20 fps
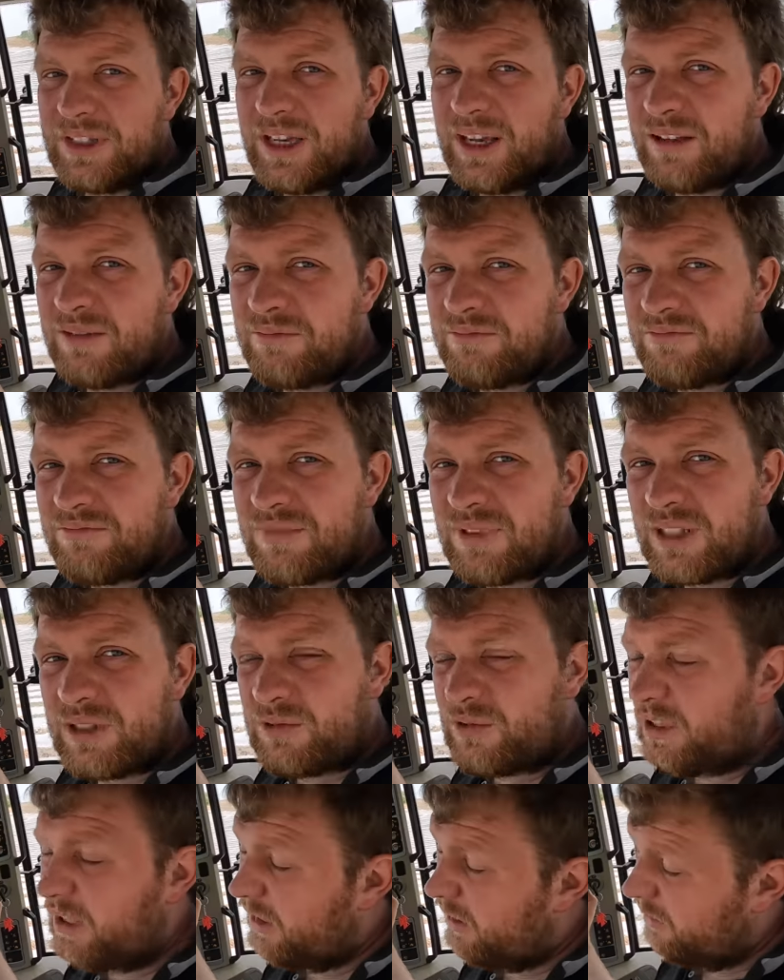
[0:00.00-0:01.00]
yeah,
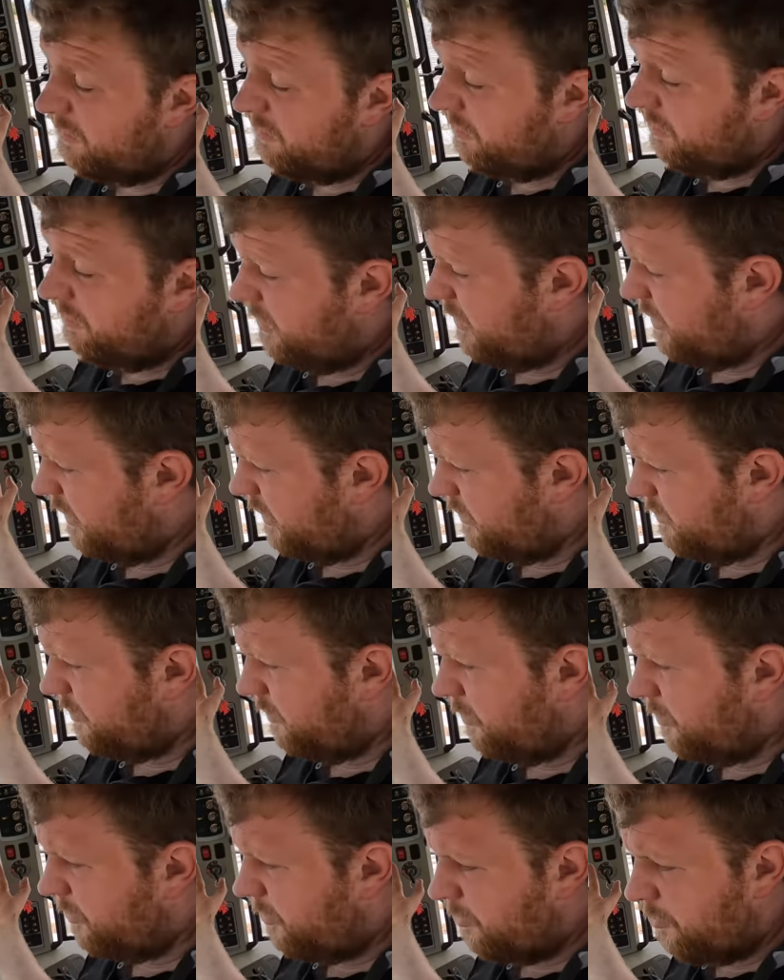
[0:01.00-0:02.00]
that's really it for today's
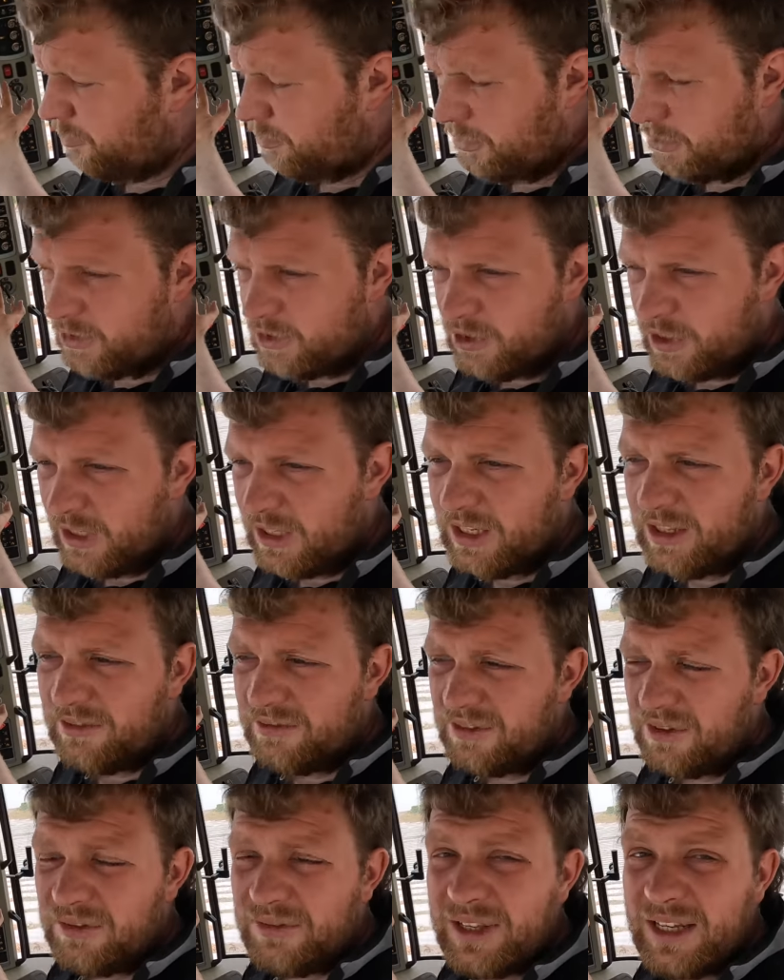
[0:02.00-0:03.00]
video. I hope you enjoyed
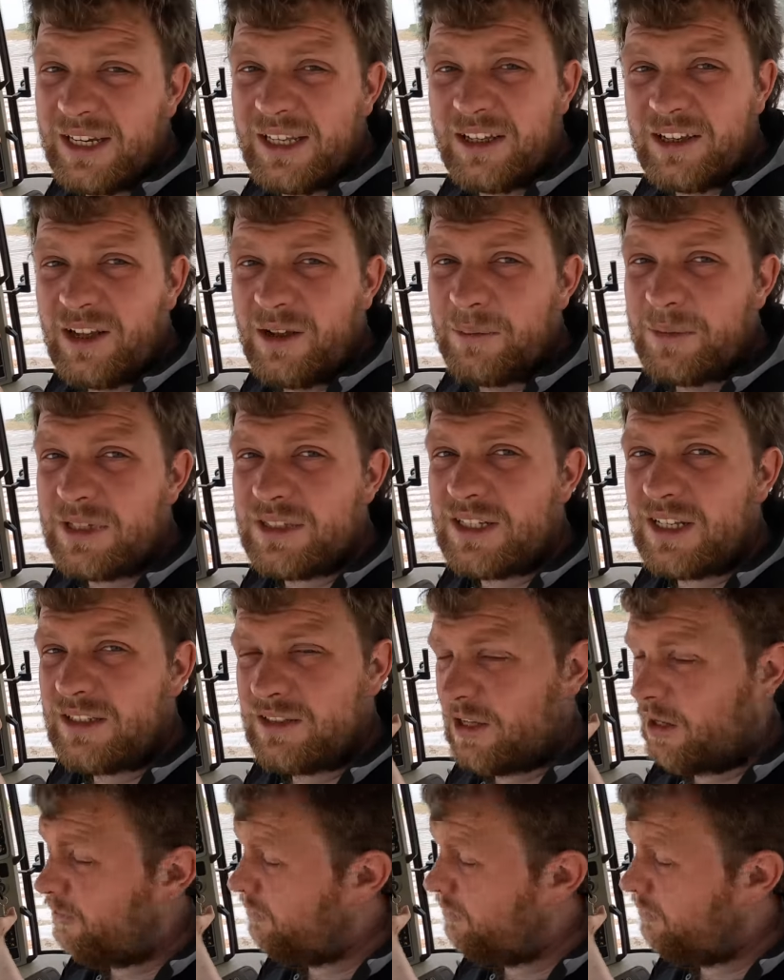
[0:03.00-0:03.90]
it. If you have any comments, as